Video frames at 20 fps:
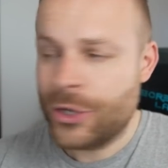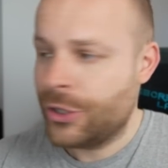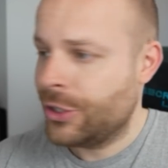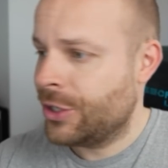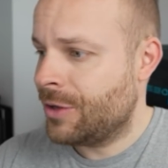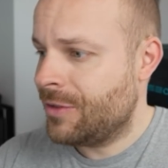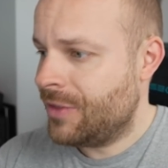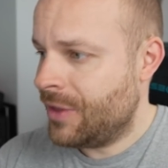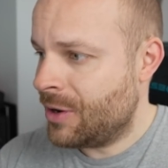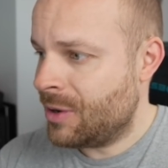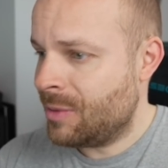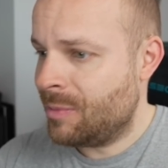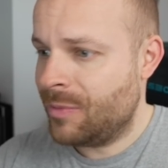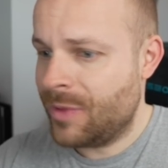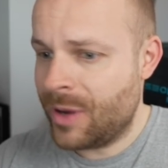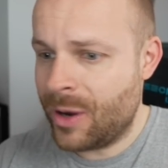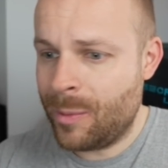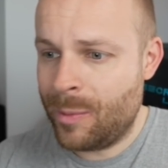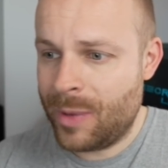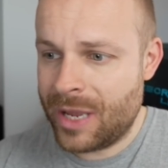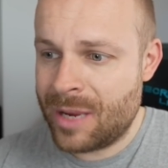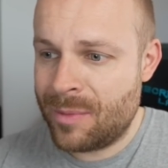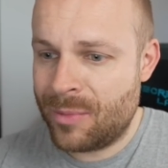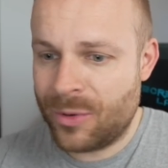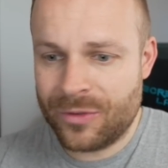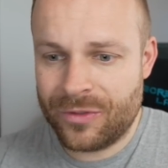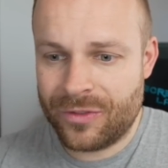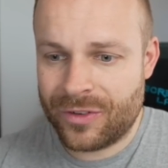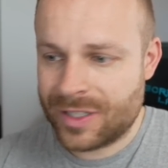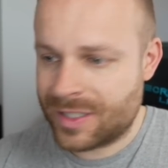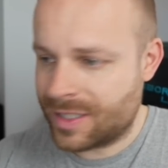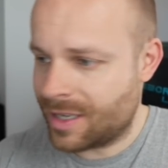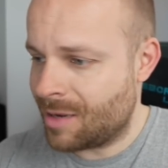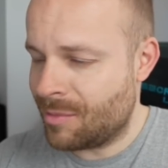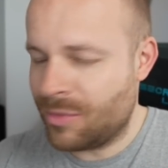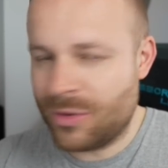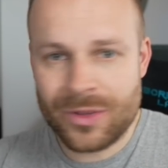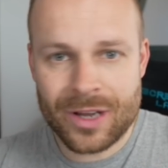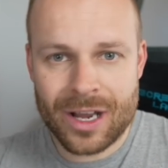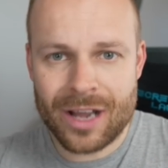You know, there are, there are people, for
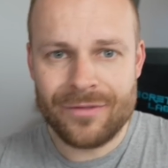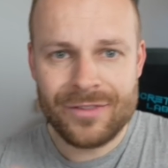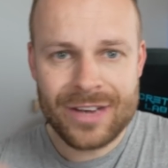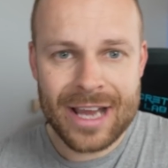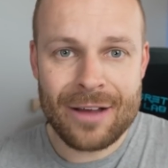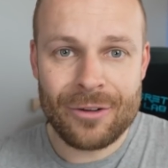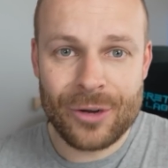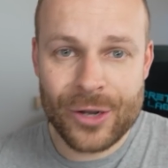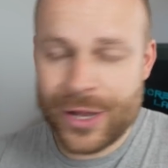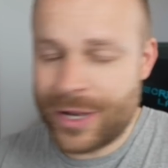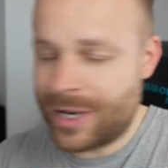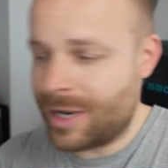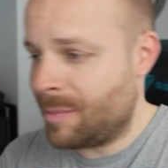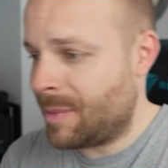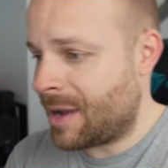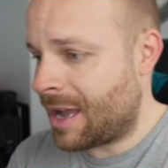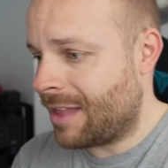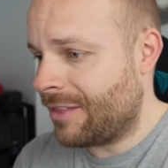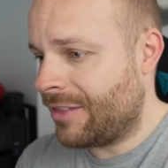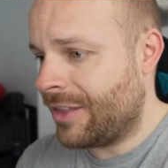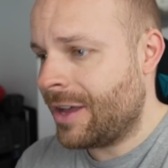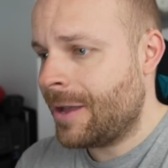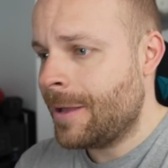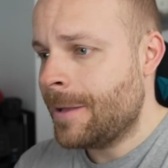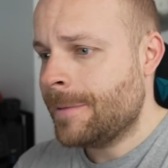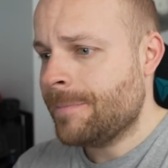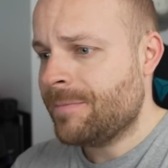example, that I've now learnt about that